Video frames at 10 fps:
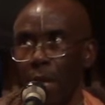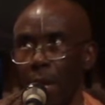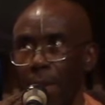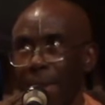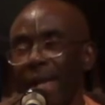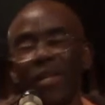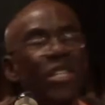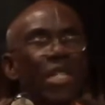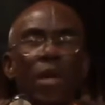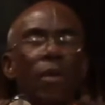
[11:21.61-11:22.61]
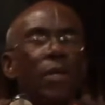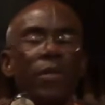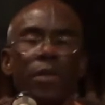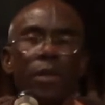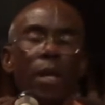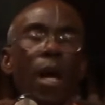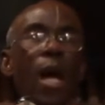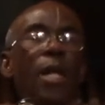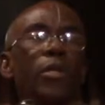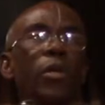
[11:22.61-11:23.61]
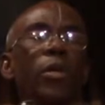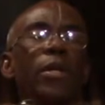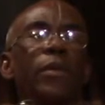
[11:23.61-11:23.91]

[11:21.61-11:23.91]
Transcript: But Krishna was also